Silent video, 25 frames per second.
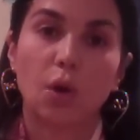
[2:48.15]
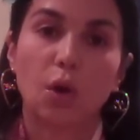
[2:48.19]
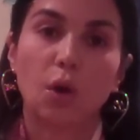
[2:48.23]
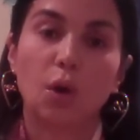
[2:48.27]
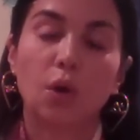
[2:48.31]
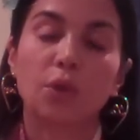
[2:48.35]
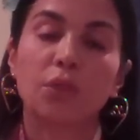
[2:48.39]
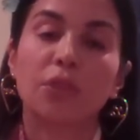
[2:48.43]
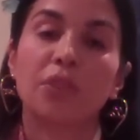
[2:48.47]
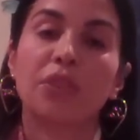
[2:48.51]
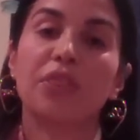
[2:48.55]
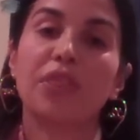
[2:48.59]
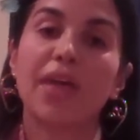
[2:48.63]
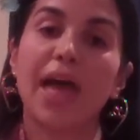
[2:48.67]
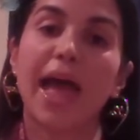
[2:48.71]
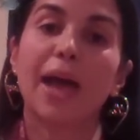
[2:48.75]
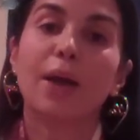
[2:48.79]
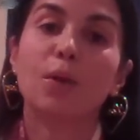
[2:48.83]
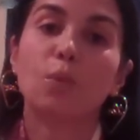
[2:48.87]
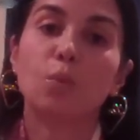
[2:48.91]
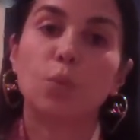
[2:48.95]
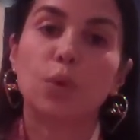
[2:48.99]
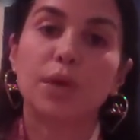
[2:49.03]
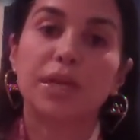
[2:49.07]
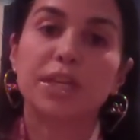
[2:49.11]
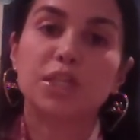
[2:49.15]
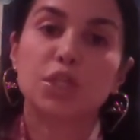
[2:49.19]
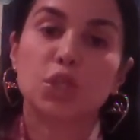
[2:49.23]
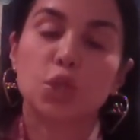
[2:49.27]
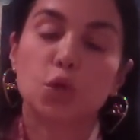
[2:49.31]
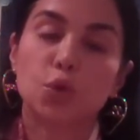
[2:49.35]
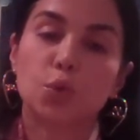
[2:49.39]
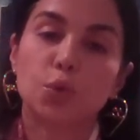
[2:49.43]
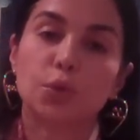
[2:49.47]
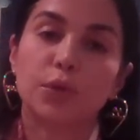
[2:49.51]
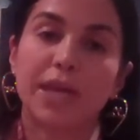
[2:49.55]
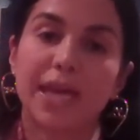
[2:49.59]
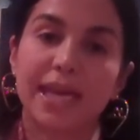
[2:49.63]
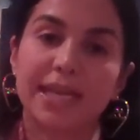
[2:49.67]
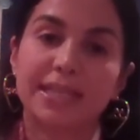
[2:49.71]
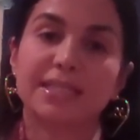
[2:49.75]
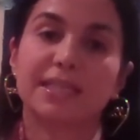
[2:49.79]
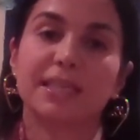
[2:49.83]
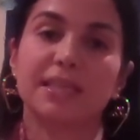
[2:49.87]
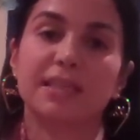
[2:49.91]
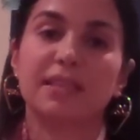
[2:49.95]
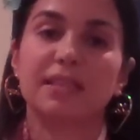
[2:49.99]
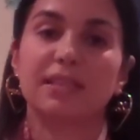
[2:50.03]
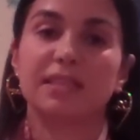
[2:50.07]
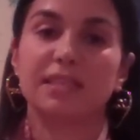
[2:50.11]
on that which
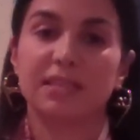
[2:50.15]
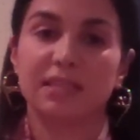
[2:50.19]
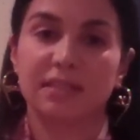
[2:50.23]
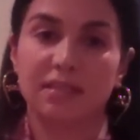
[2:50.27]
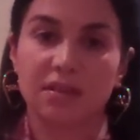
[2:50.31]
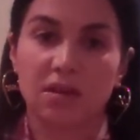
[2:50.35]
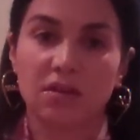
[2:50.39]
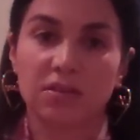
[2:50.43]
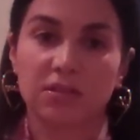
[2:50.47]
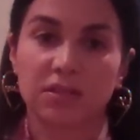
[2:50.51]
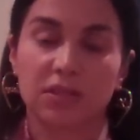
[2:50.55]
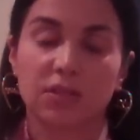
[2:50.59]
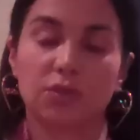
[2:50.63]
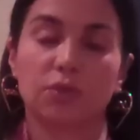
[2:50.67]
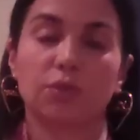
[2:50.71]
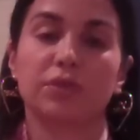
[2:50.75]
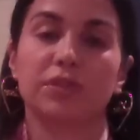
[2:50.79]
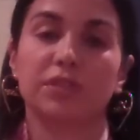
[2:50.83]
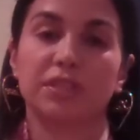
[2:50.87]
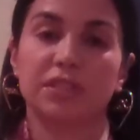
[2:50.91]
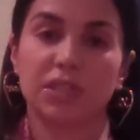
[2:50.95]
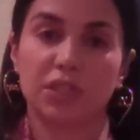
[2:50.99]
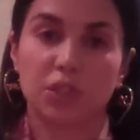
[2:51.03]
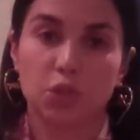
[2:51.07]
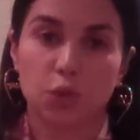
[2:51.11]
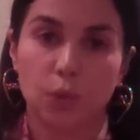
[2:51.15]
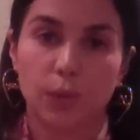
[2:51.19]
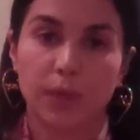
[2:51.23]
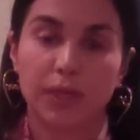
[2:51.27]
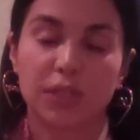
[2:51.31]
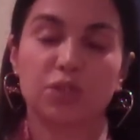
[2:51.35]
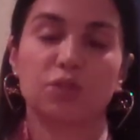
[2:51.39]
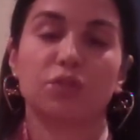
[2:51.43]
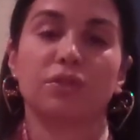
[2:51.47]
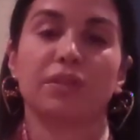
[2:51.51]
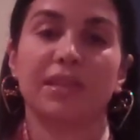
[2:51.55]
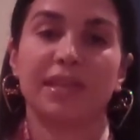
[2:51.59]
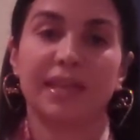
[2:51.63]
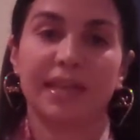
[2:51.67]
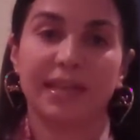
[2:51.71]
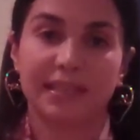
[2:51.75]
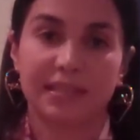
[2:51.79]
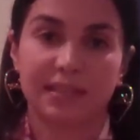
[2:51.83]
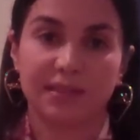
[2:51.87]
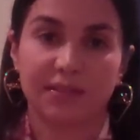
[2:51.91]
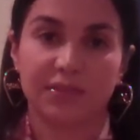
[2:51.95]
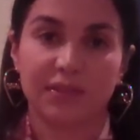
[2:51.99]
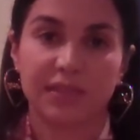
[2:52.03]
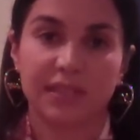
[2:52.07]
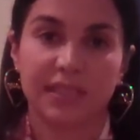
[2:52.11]
created the disaster or the situation or the
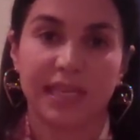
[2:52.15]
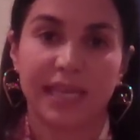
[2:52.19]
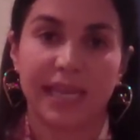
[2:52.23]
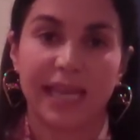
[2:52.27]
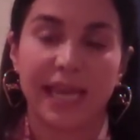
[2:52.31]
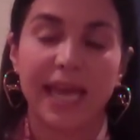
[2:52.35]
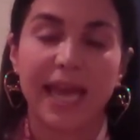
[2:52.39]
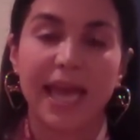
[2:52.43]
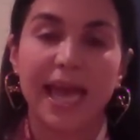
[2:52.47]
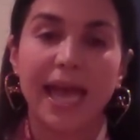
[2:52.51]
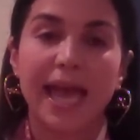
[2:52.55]
negativity,